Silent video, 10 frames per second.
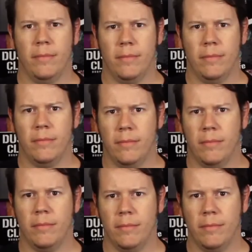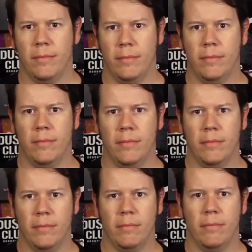
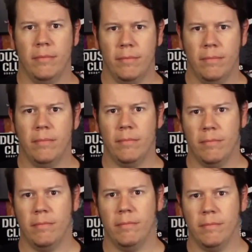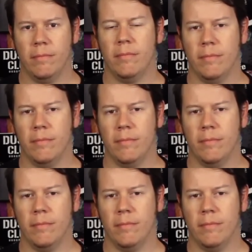(silent)